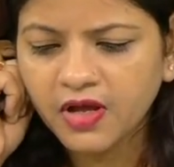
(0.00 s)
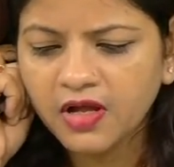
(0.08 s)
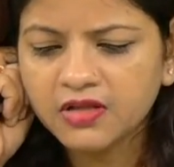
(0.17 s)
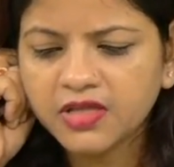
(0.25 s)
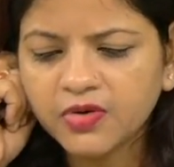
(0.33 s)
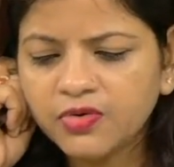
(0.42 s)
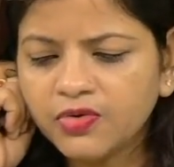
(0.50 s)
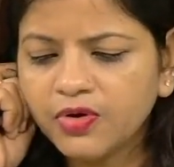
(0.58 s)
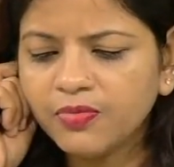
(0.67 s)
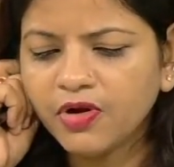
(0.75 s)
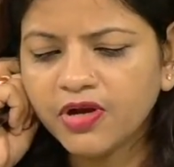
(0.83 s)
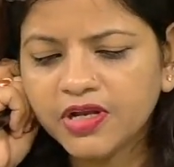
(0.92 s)
Tarun, good
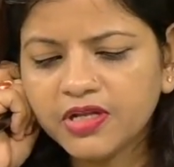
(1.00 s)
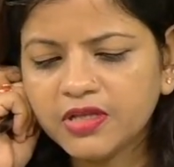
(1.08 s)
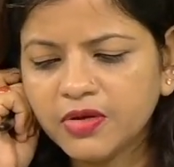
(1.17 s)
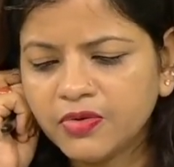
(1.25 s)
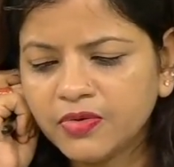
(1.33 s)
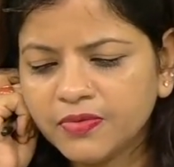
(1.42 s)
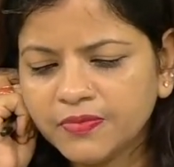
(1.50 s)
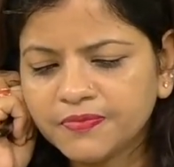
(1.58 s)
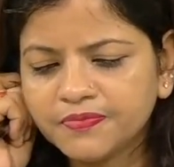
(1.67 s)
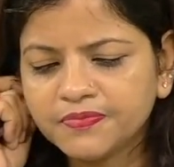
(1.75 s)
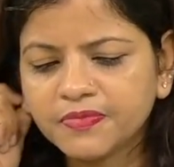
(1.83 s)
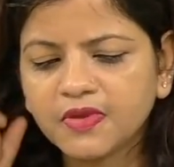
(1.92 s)
morning, Tarun.
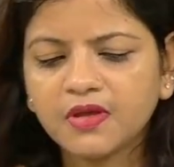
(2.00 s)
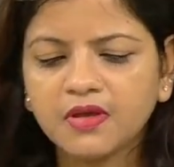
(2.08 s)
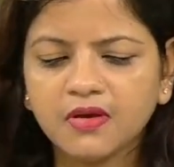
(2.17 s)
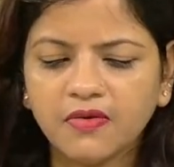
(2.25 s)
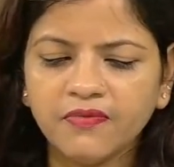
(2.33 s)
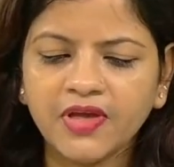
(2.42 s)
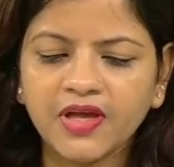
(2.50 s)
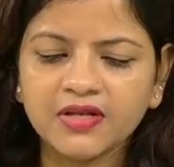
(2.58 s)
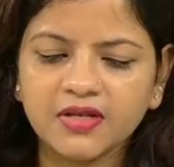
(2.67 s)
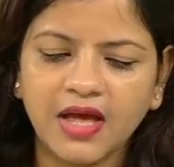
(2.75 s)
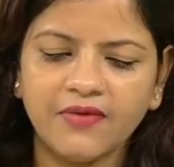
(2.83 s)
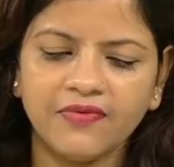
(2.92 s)
We
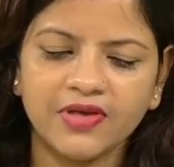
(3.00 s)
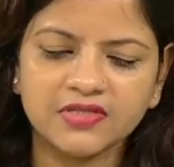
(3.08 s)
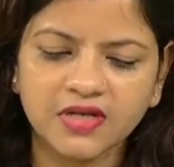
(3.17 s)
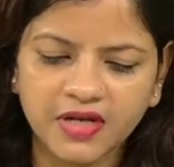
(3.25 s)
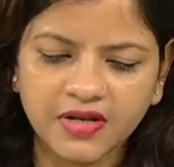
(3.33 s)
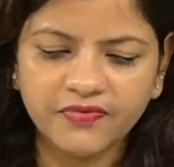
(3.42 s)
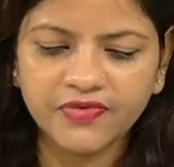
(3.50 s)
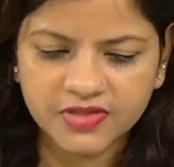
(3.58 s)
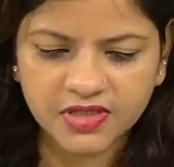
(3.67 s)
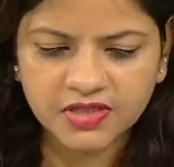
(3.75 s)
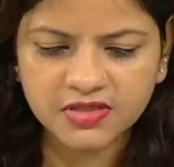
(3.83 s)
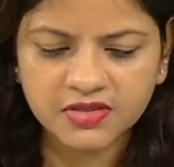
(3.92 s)
are studying
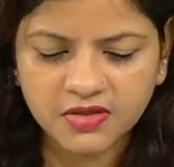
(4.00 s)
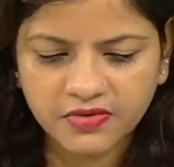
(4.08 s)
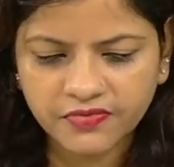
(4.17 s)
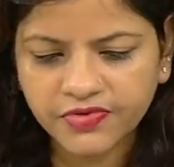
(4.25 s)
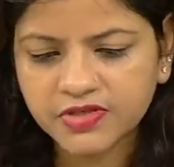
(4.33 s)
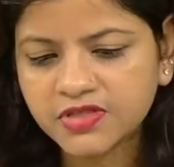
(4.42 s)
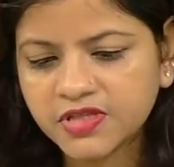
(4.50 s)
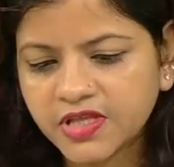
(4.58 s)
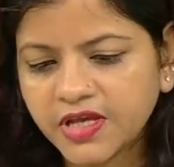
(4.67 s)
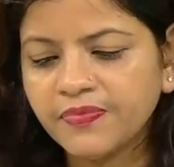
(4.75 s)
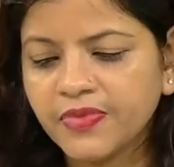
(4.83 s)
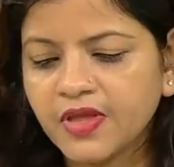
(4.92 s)
physics first thing
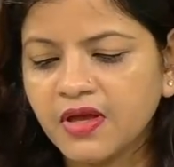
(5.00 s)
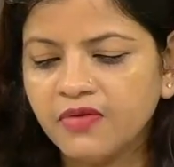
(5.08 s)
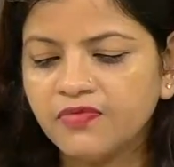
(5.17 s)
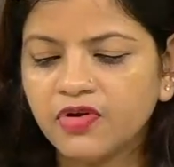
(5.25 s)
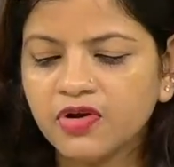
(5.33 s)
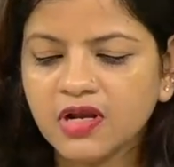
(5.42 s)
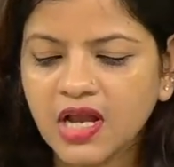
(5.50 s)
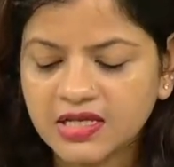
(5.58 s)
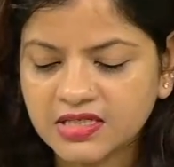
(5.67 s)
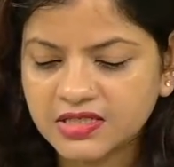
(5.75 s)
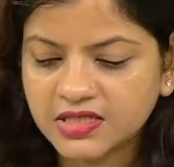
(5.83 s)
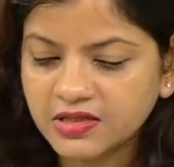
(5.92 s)
for class
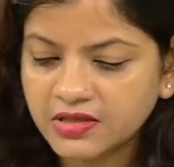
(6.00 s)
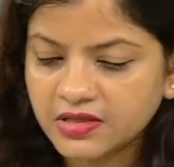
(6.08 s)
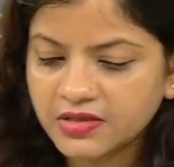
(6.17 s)
10th.